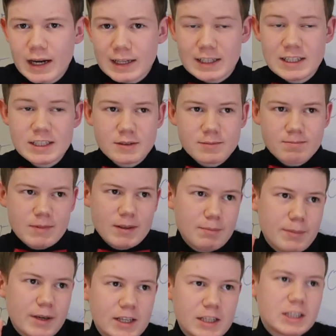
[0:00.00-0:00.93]
At least
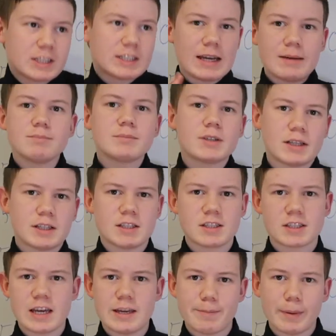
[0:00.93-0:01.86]
make an attempt at
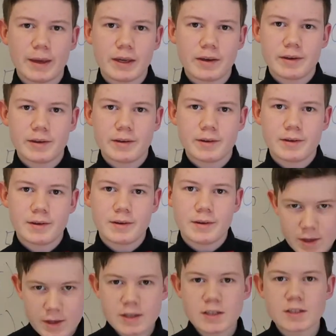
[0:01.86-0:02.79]
escaping.
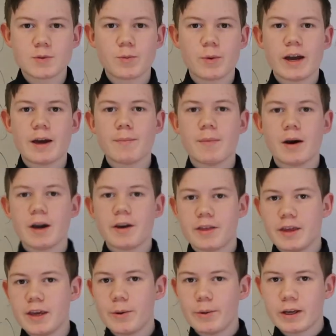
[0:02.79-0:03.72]
This is where
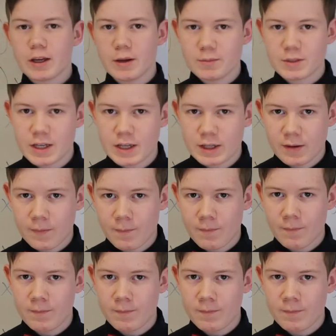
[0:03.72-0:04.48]
my theory comes in.